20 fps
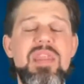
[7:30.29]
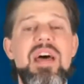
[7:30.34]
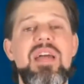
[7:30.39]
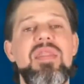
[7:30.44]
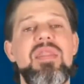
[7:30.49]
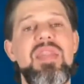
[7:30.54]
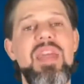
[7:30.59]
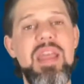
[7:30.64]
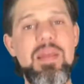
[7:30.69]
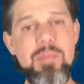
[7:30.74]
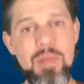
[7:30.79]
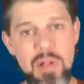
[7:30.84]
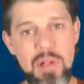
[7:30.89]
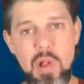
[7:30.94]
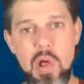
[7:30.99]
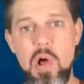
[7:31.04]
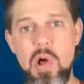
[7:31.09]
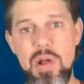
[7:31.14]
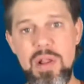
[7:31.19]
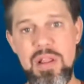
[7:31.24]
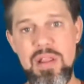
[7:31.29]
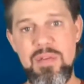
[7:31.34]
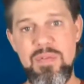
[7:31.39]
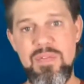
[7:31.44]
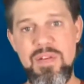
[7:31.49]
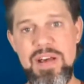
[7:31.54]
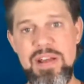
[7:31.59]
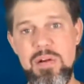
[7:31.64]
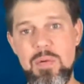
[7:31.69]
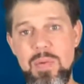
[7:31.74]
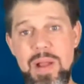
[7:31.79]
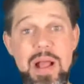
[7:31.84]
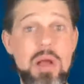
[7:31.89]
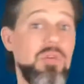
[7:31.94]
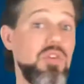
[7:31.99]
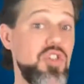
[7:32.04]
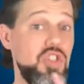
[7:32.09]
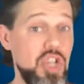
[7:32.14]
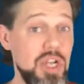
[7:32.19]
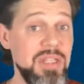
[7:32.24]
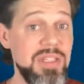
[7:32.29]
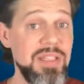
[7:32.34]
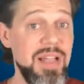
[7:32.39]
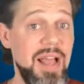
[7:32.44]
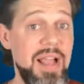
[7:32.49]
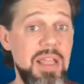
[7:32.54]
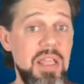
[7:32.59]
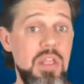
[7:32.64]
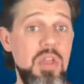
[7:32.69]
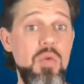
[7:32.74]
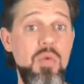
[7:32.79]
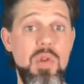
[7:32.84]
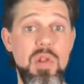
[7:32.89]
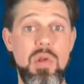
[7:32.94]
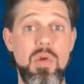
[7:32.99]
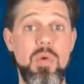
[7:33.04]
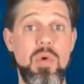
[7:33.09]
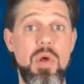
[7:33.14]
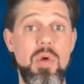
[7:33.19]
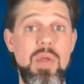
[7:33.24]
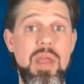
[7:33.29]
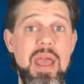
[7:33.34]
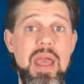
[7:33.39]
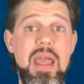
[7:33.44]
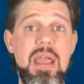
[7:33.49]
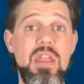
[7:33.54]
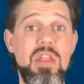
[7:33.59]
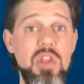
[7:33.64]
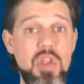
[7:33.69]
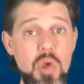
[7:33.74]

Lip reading: that they belong in the final round, just like you do, okay?